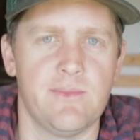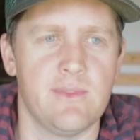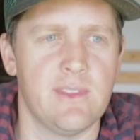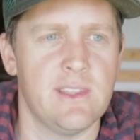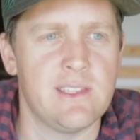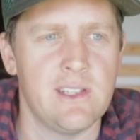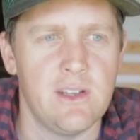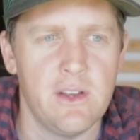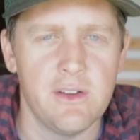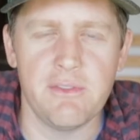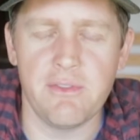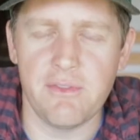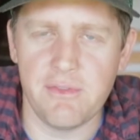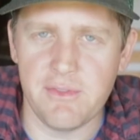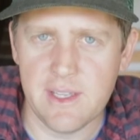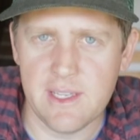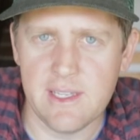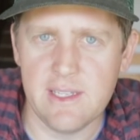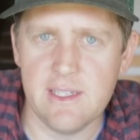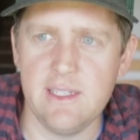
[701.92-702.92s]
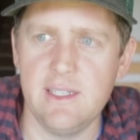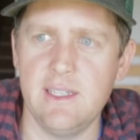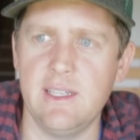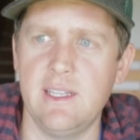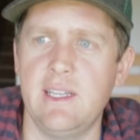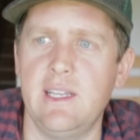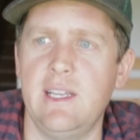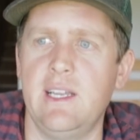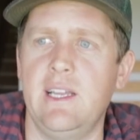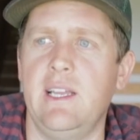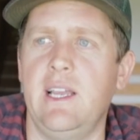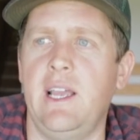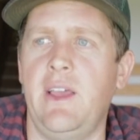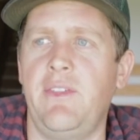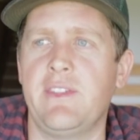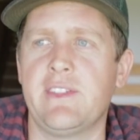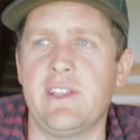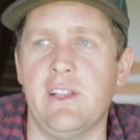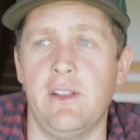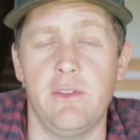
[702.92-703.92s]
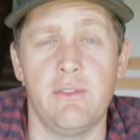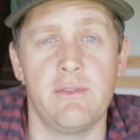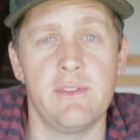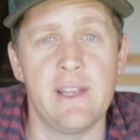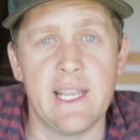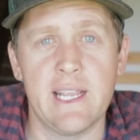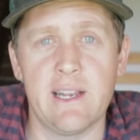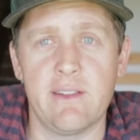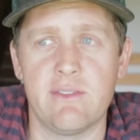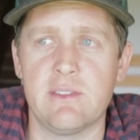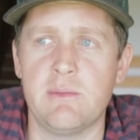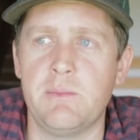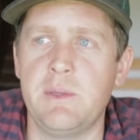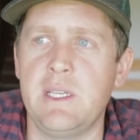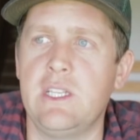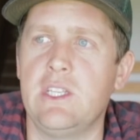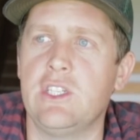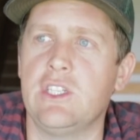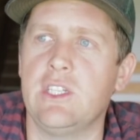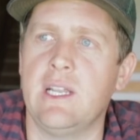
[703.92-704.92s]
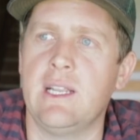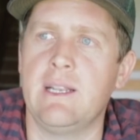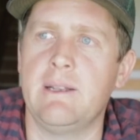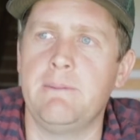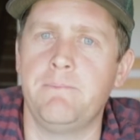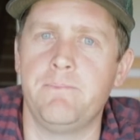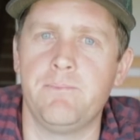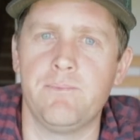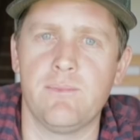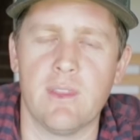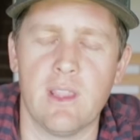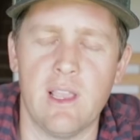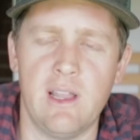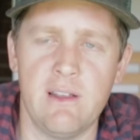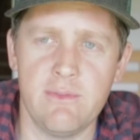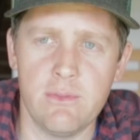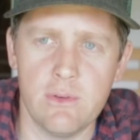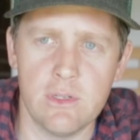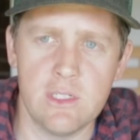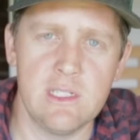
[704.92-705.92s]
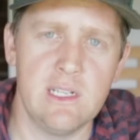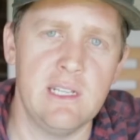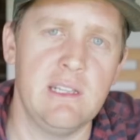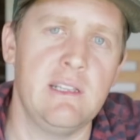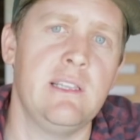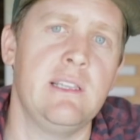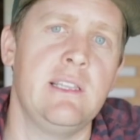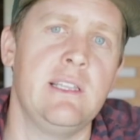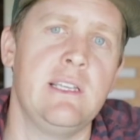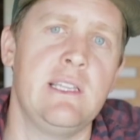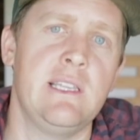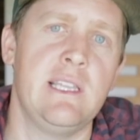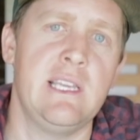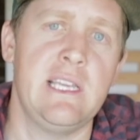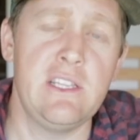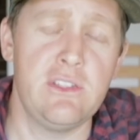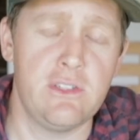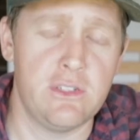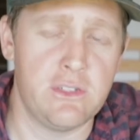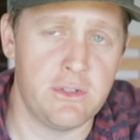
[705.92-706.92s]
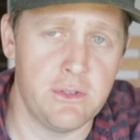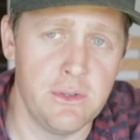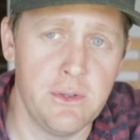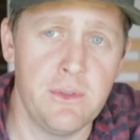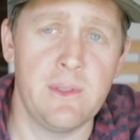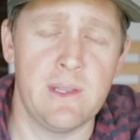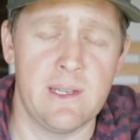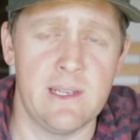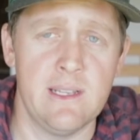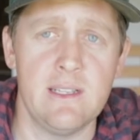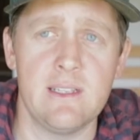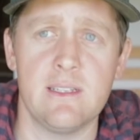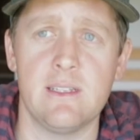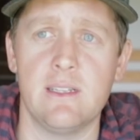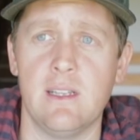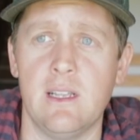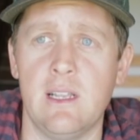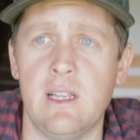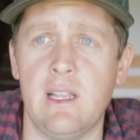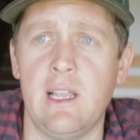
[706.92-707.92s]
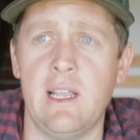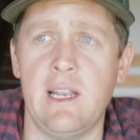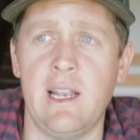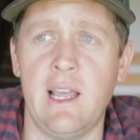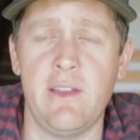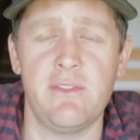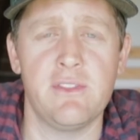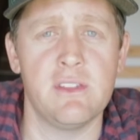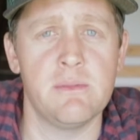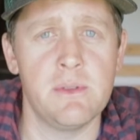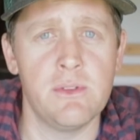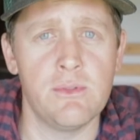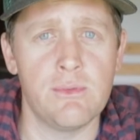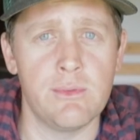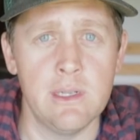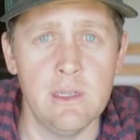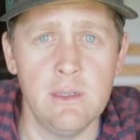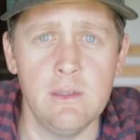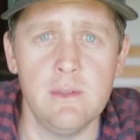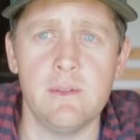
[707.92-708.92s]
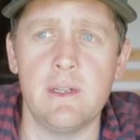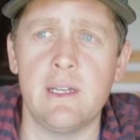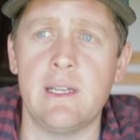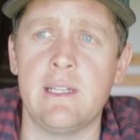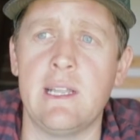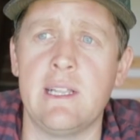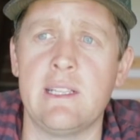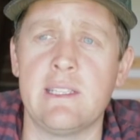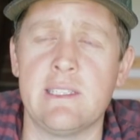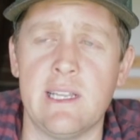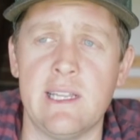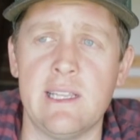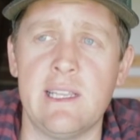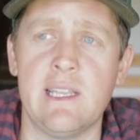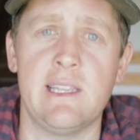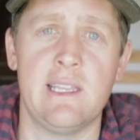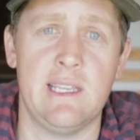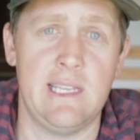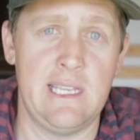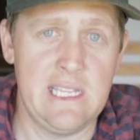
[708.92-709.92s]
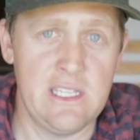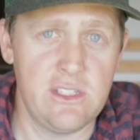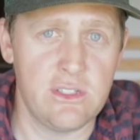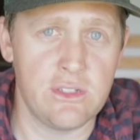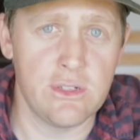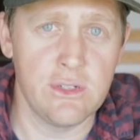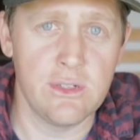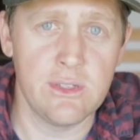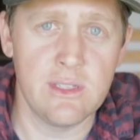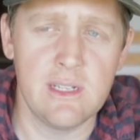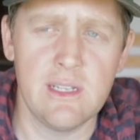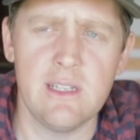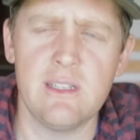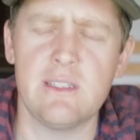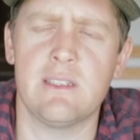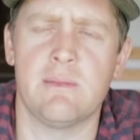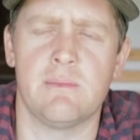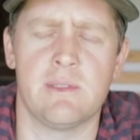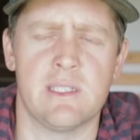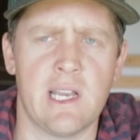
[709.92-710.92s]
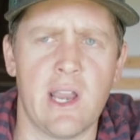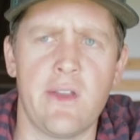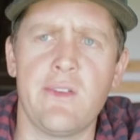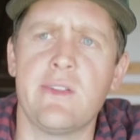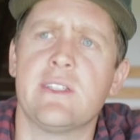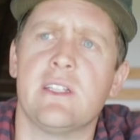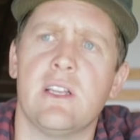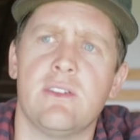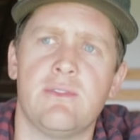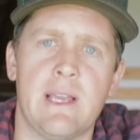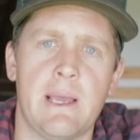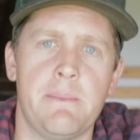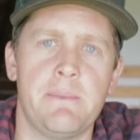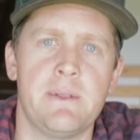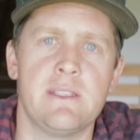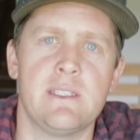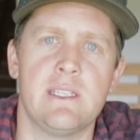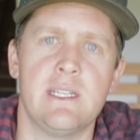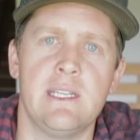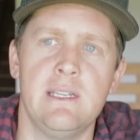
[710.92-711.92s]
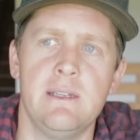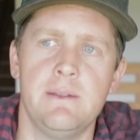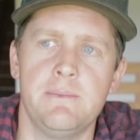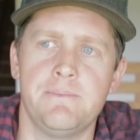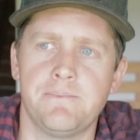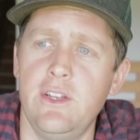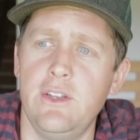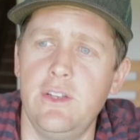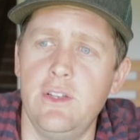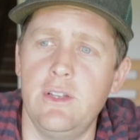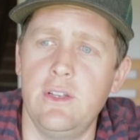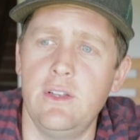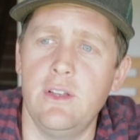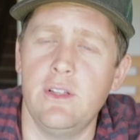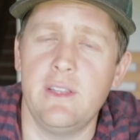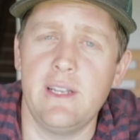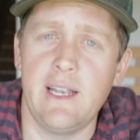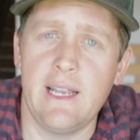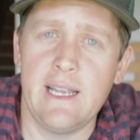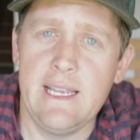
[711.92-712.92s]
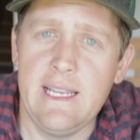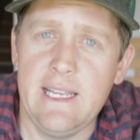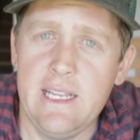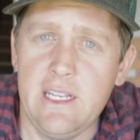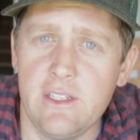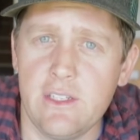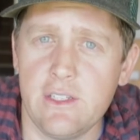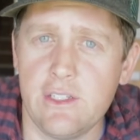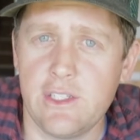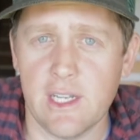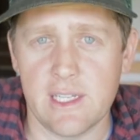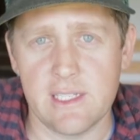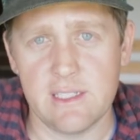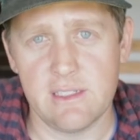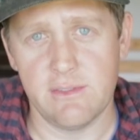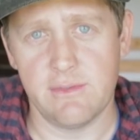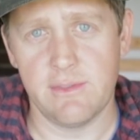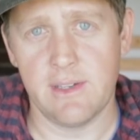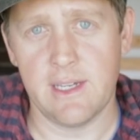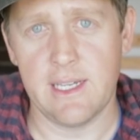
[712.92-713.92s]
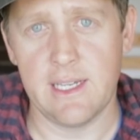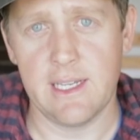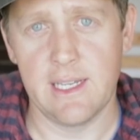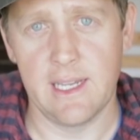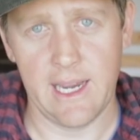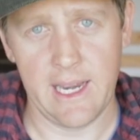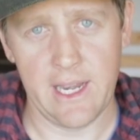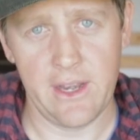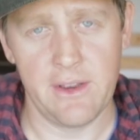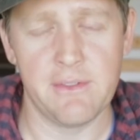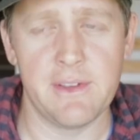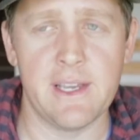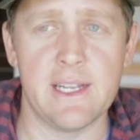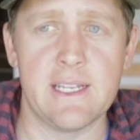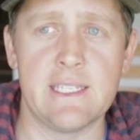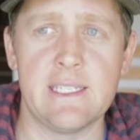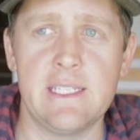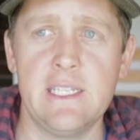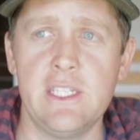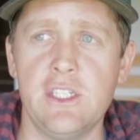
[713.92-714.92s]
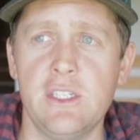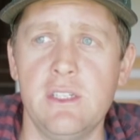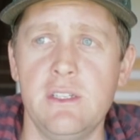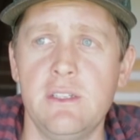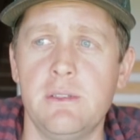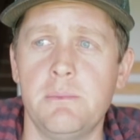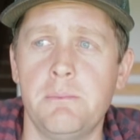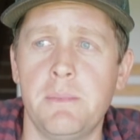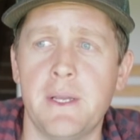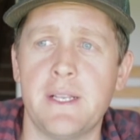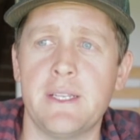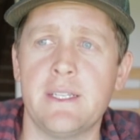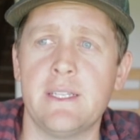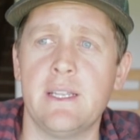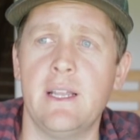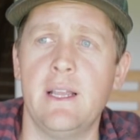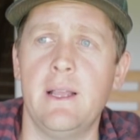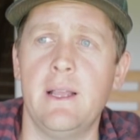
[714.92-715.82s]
there's a lot of fear and there's a lot of negative speech, and unfortunately there is truth in it, and I have to be real and say that there is truth in it. Some scary stuff happens here. Not that I need to justify any of our decisions, but